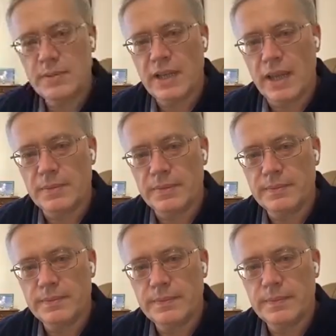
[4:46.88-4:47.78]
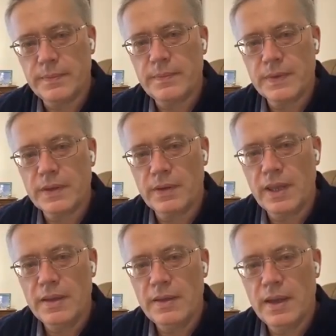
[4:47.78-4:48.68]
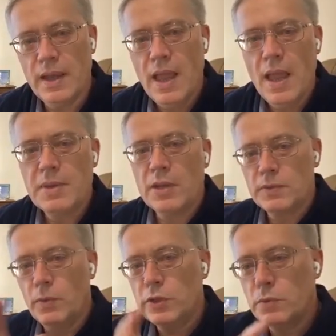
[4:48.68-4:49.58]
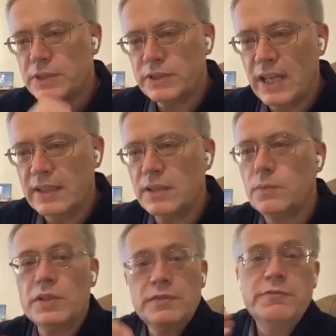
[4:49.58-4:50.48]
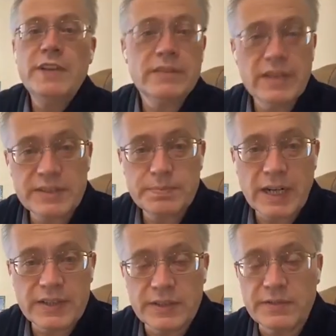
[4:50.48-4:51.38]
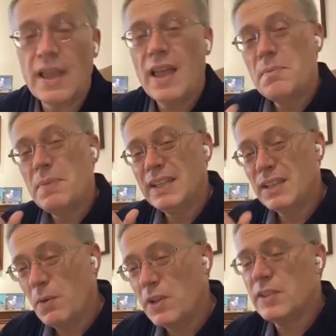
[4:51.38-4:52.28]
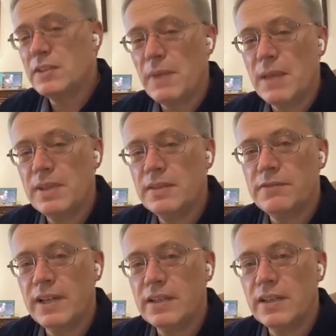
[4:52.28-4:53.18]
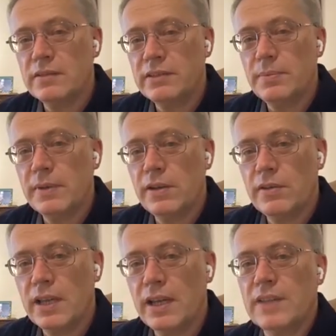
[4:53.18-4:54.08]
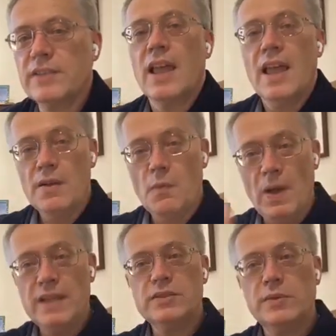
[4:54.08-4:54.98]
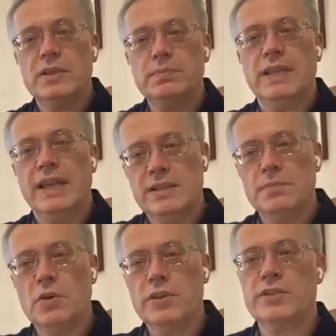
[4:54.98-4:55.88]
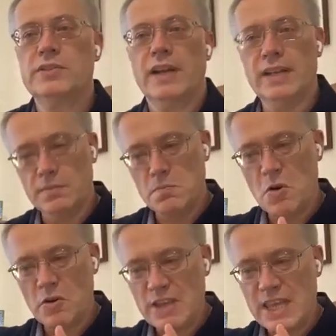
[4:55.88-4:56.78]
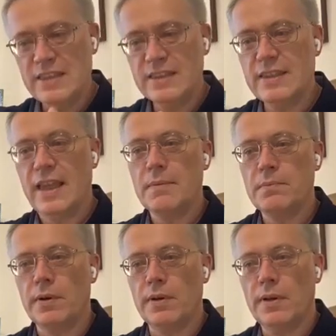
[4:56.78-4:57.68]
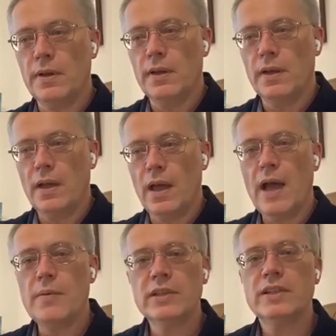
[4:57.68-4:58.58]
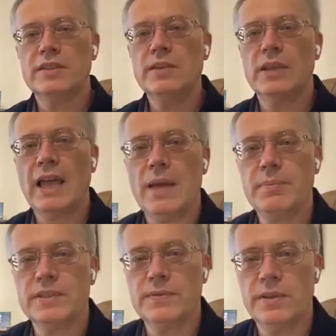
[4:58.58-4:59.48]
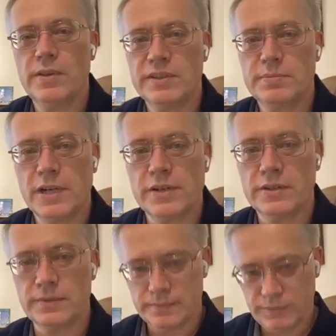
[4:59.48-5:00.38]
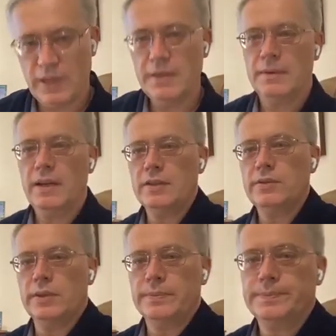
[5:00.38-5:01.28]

time. Okay? Because what you presented was very expressive, but it wasn't maybe very rhythmically organized. Once you will play it more straight, more in tempo, I want to see what happens with your expression. Okay? Let's do it.